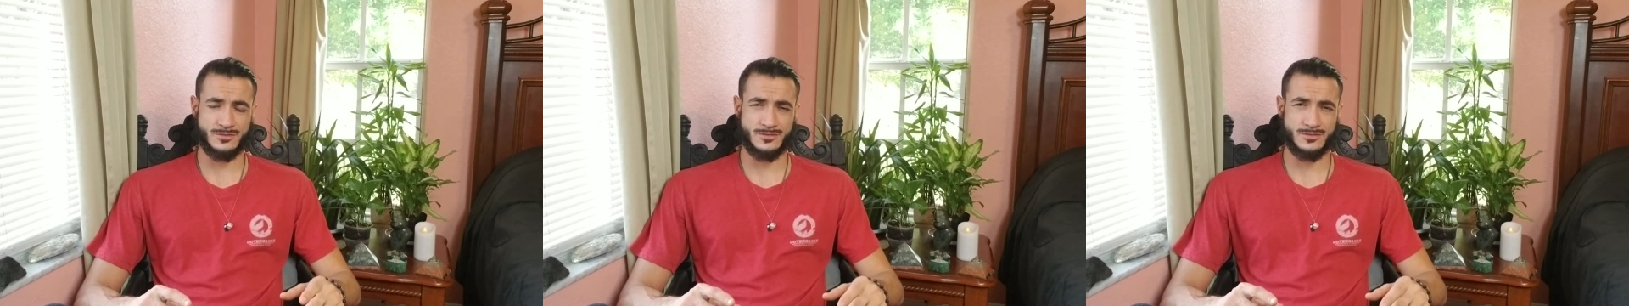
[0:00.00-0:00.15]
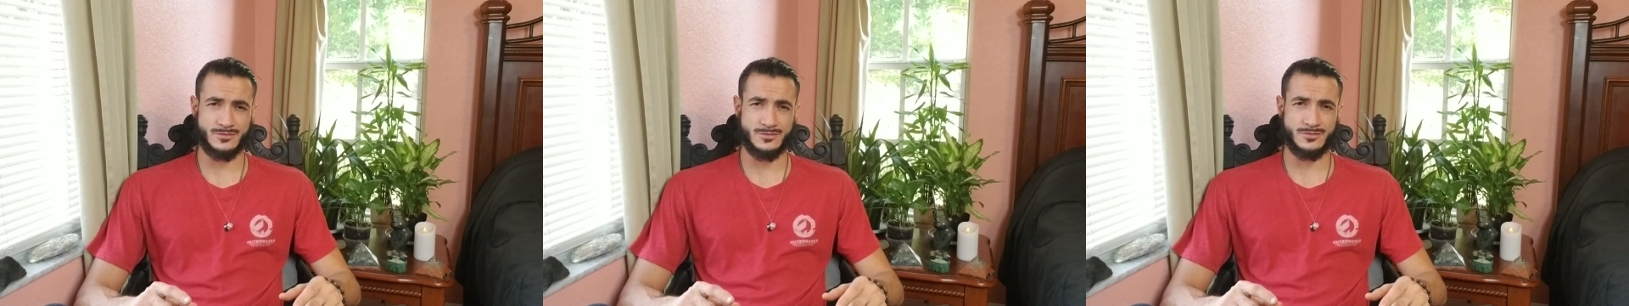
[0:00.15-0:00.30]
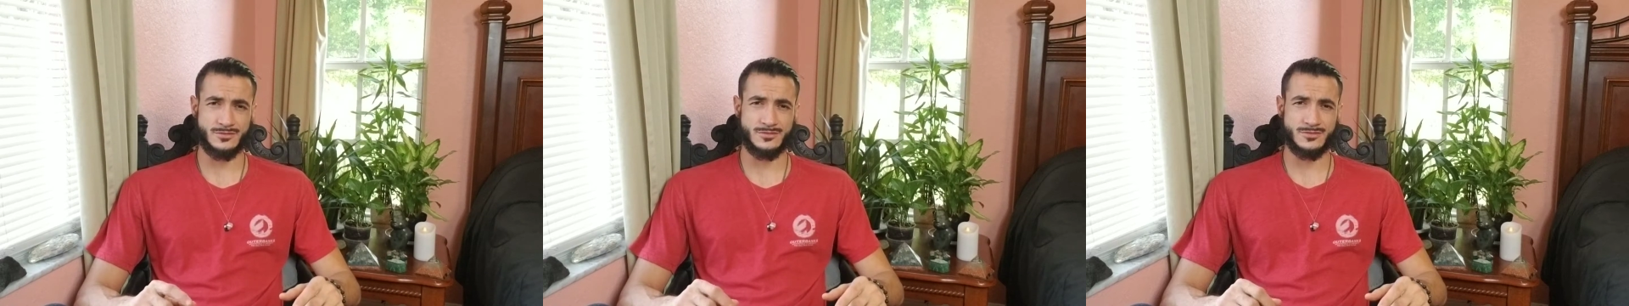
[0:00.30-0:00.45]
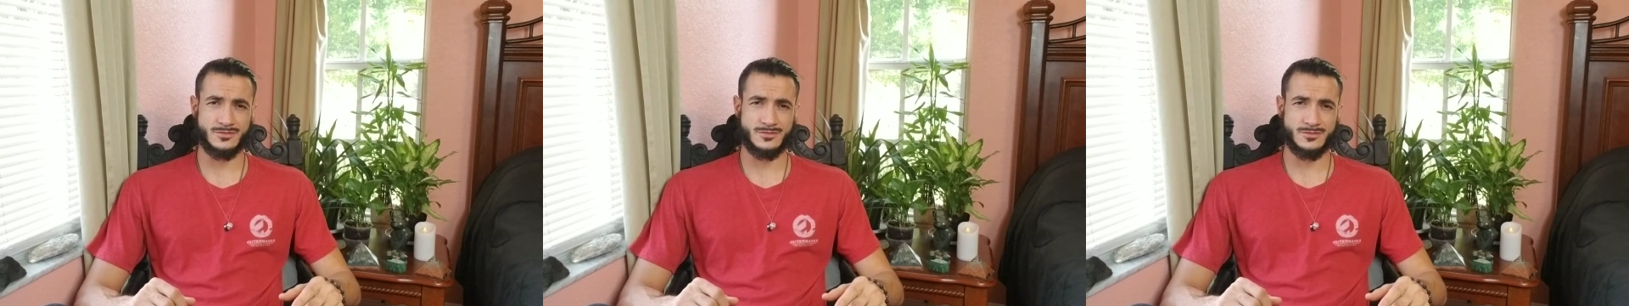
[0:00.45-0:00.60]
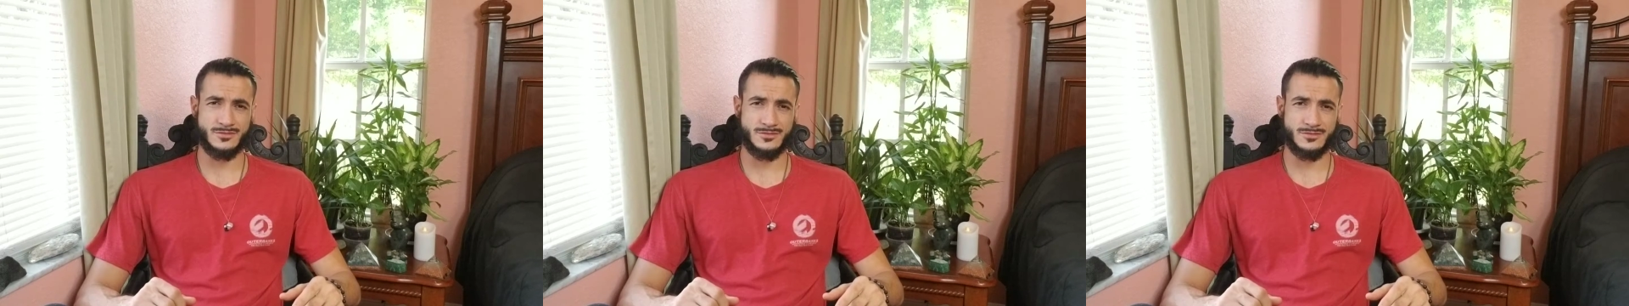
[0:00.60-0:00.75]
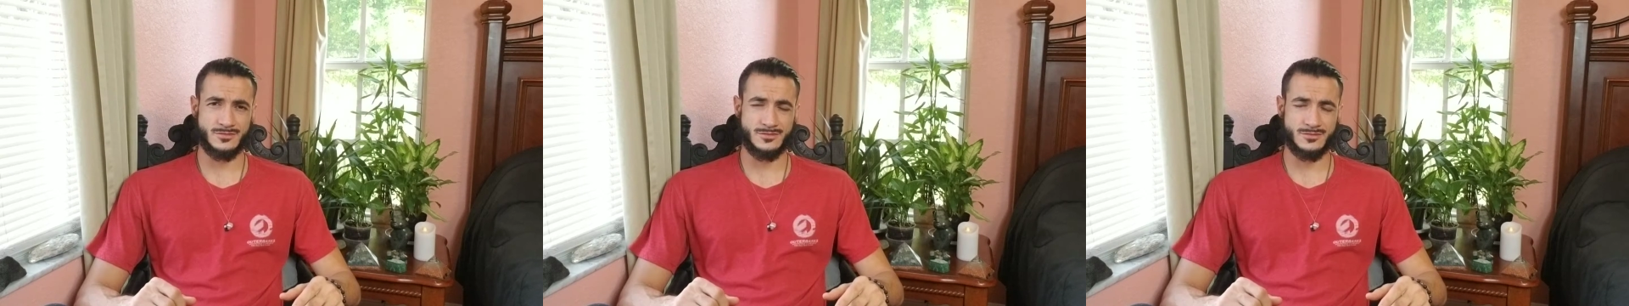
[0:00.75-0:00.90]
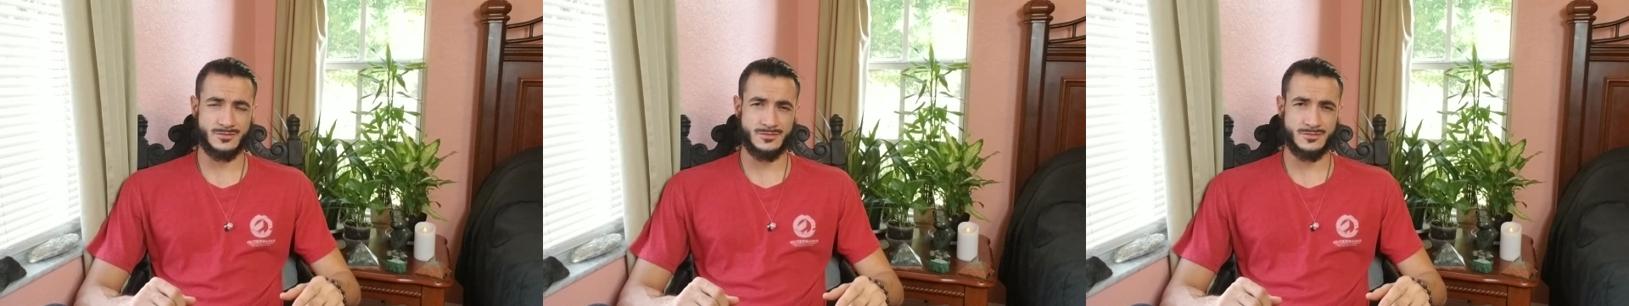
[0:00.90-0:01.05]

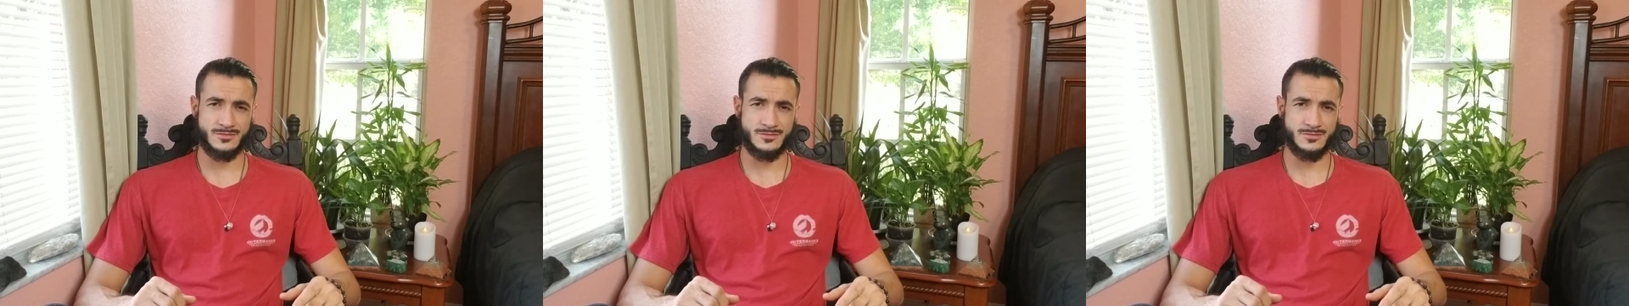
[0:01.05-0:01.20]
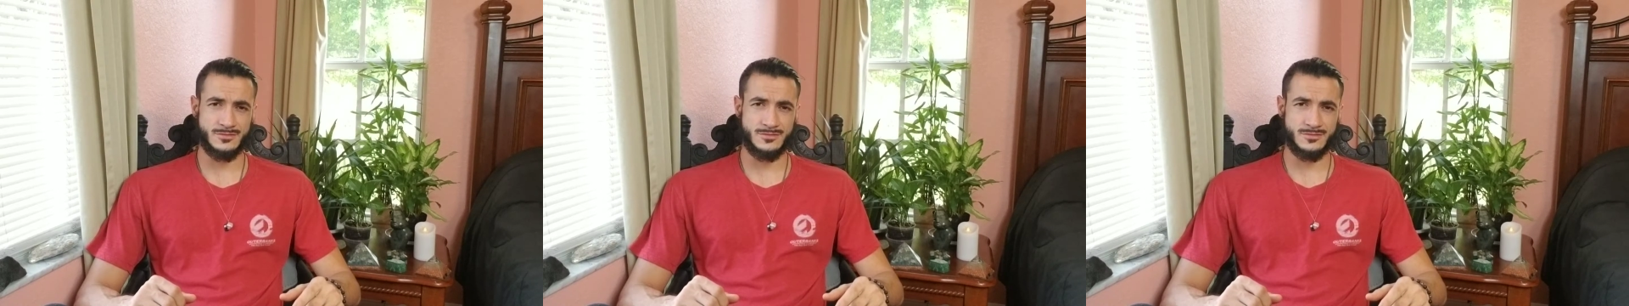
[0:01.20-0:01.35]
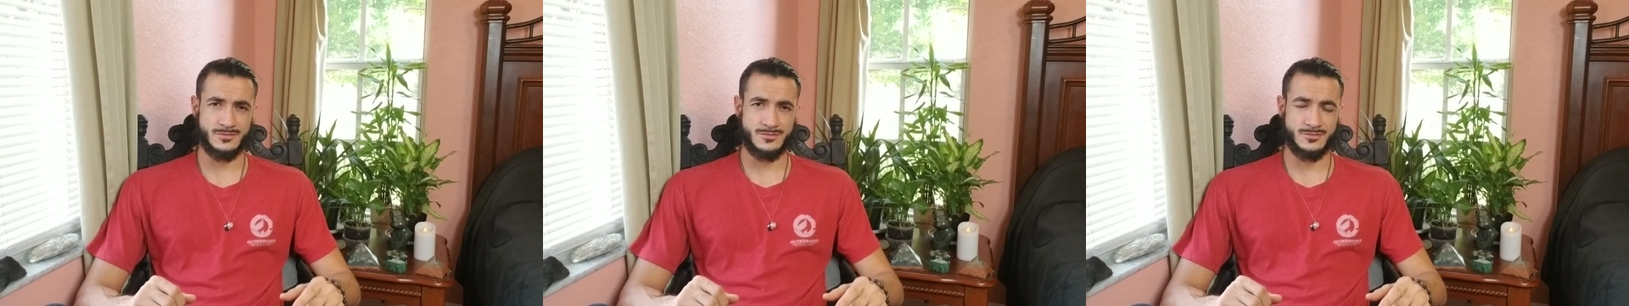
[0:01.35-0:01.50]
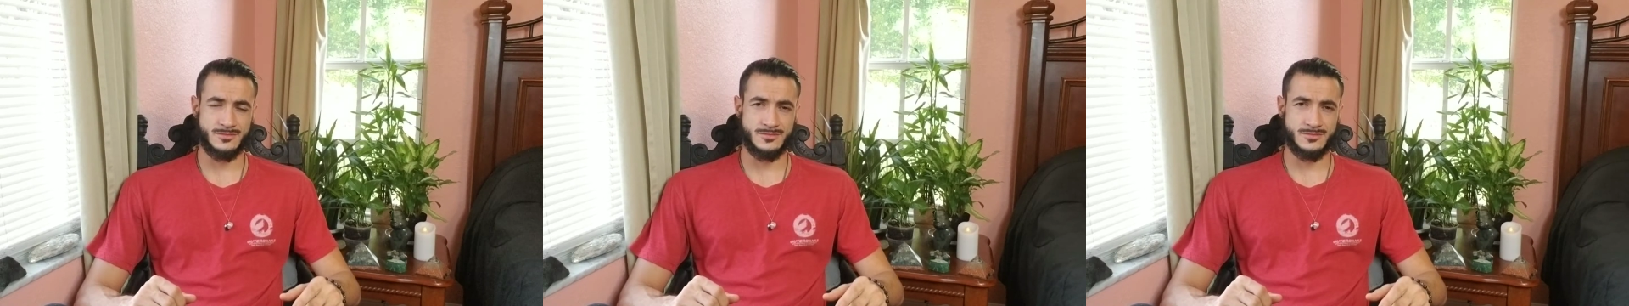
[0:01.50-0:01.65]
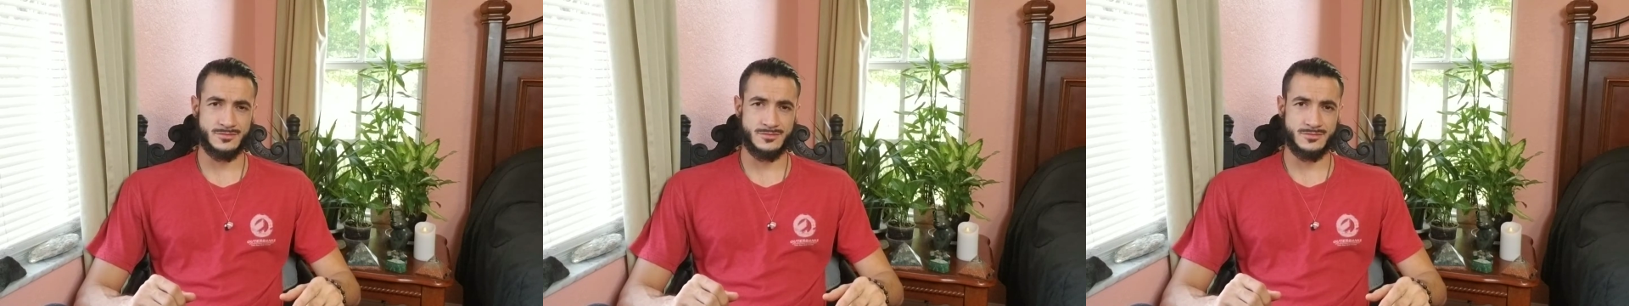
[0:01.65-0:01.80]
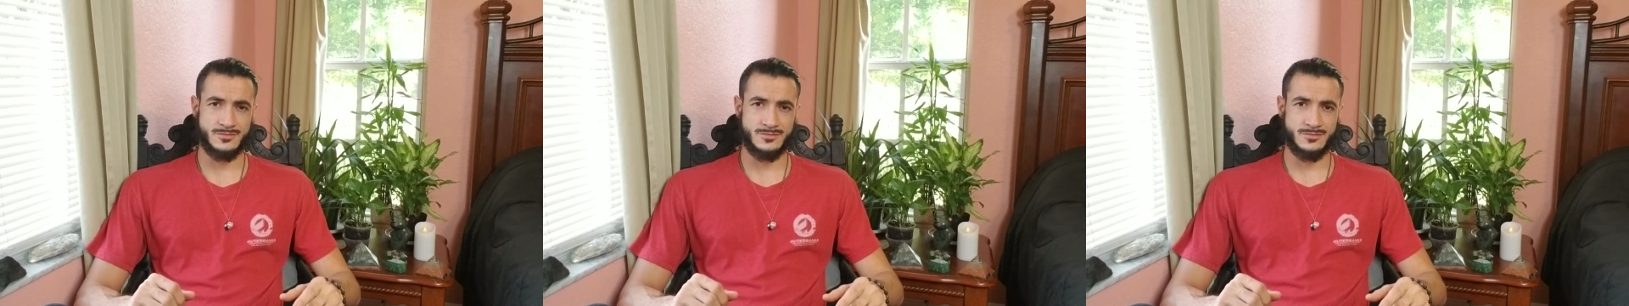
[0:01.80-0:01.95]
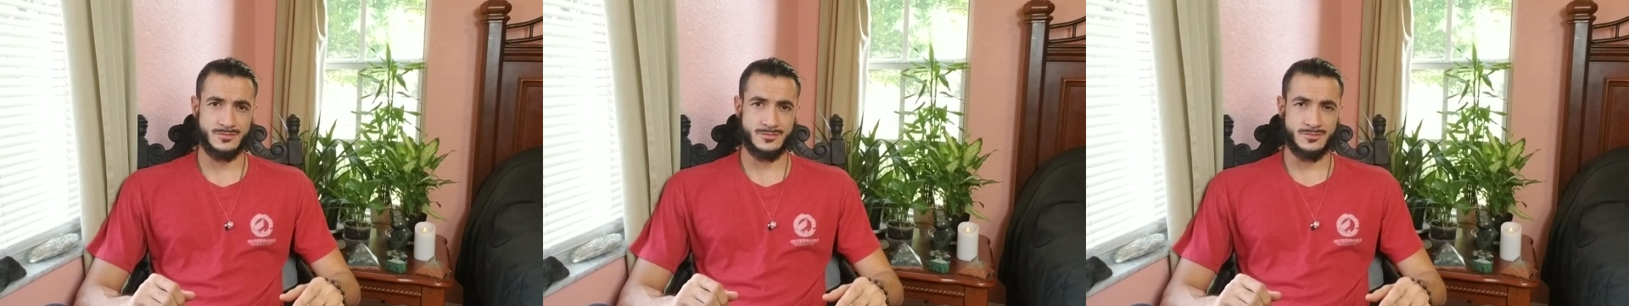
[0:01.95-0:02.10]

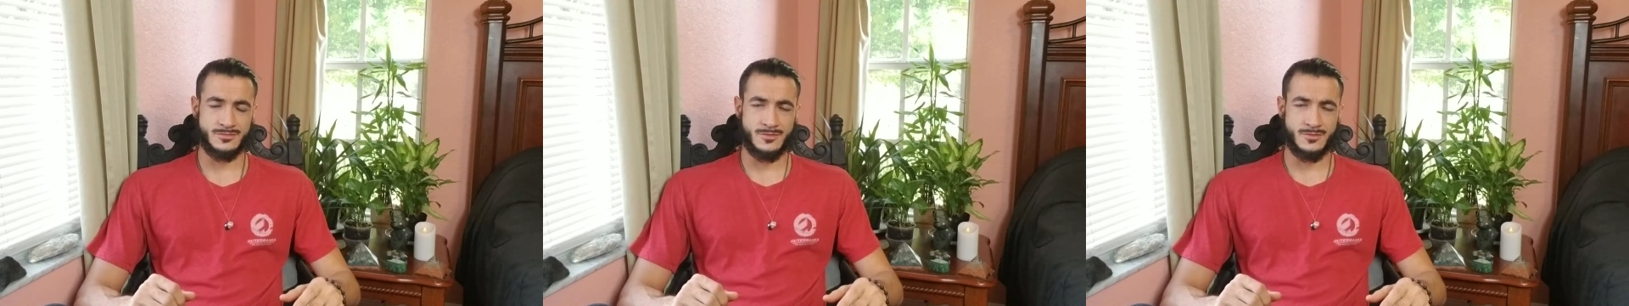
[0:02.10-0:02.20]
No one is speaking in this clip.